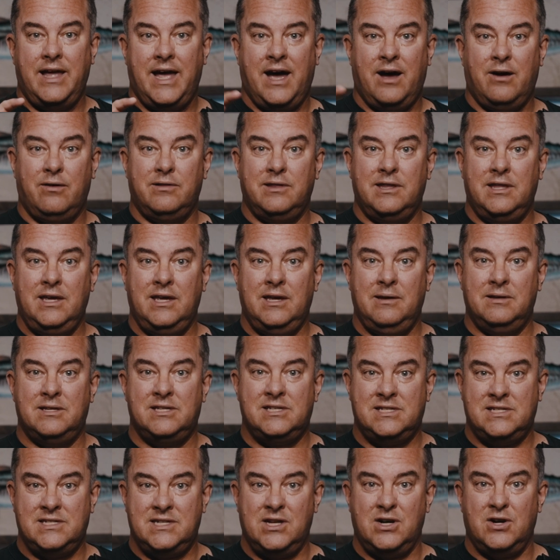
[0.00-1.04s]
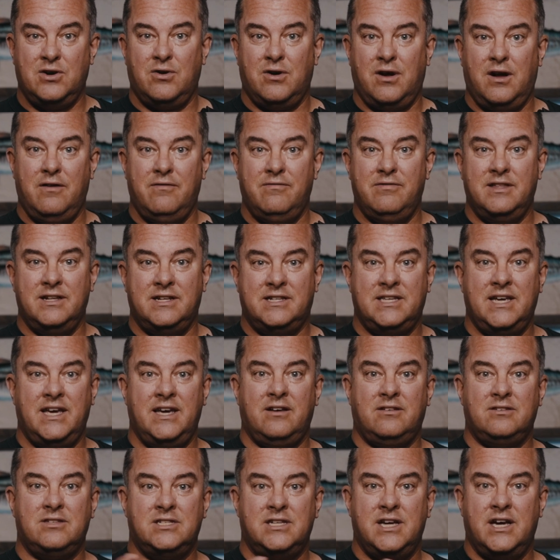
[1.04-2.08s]
out the center of the
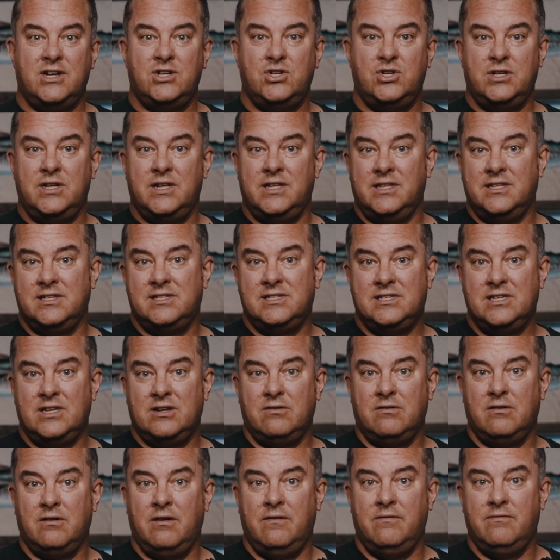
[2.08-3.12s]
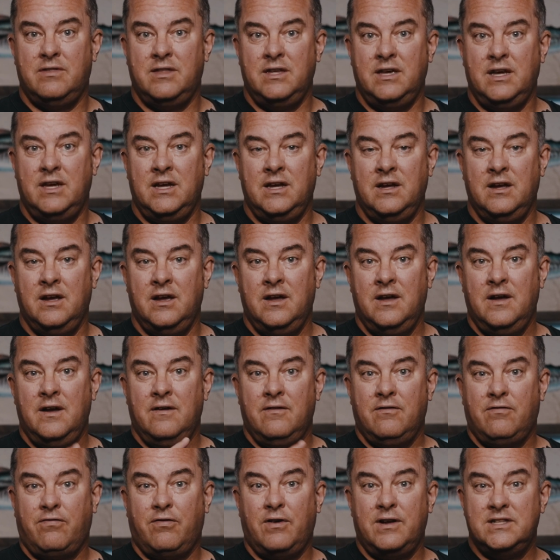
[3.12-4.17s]
tail section and the center of the
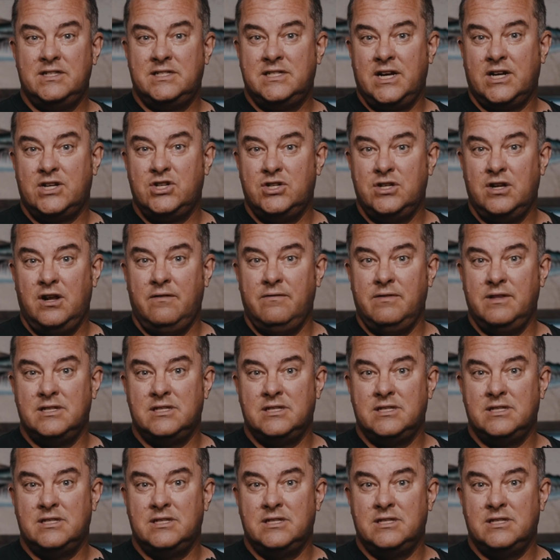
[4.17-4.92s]
front section of